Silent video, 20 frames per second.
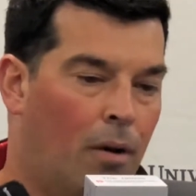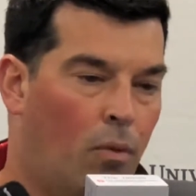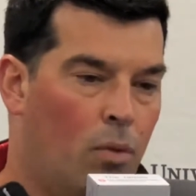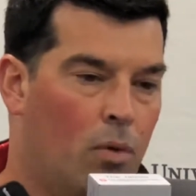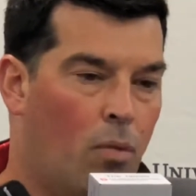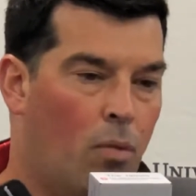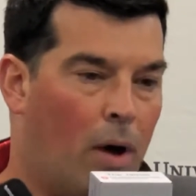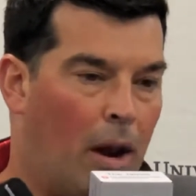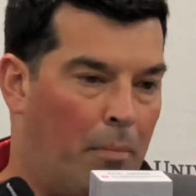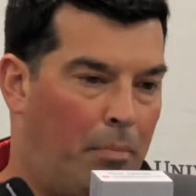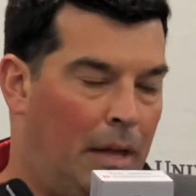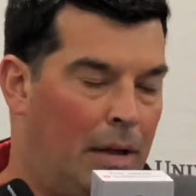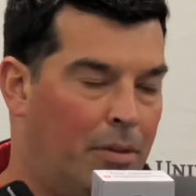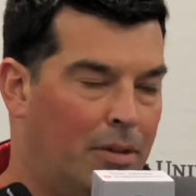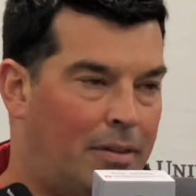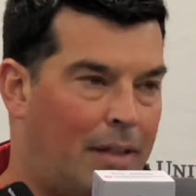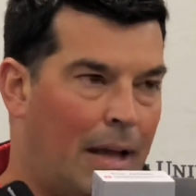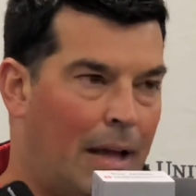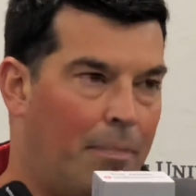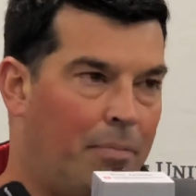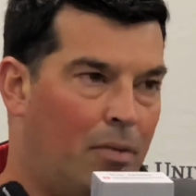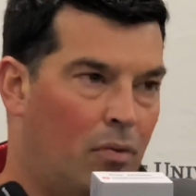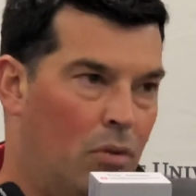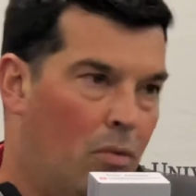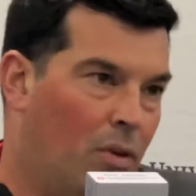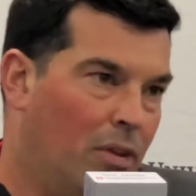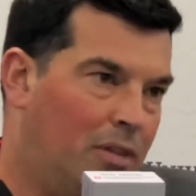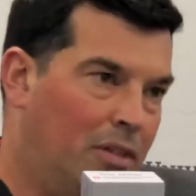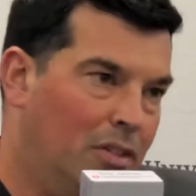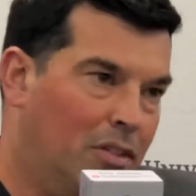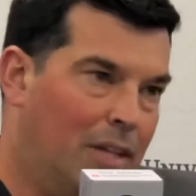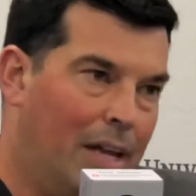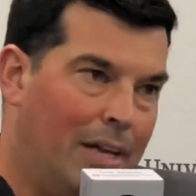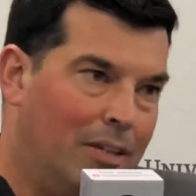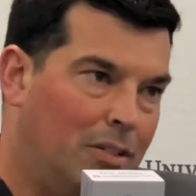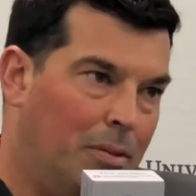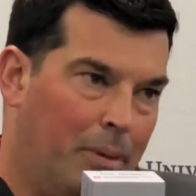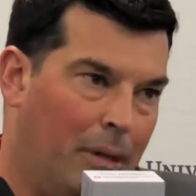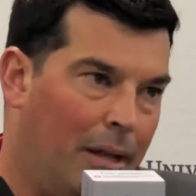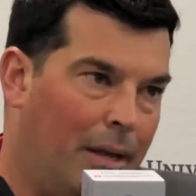we want to play with depth, and we want these
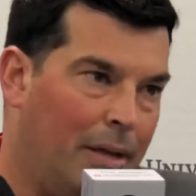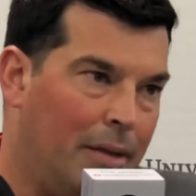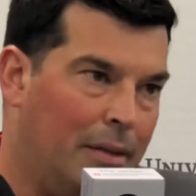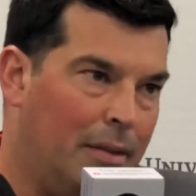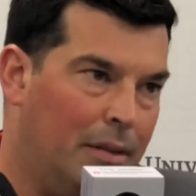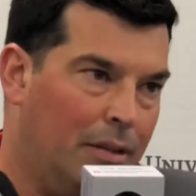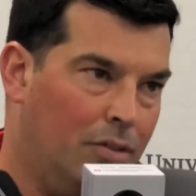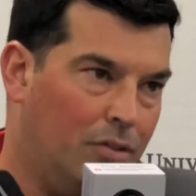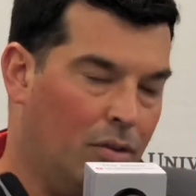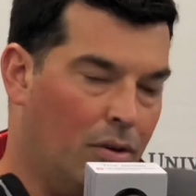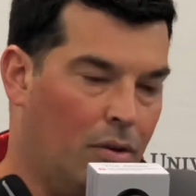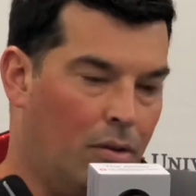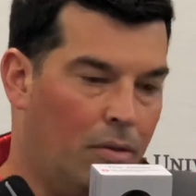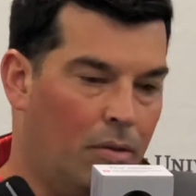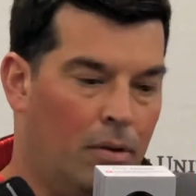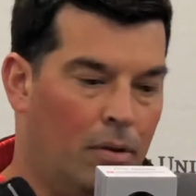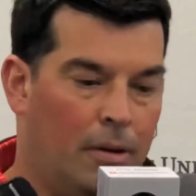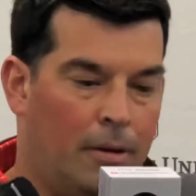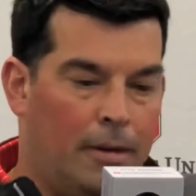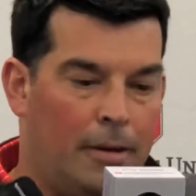guys to play. And so,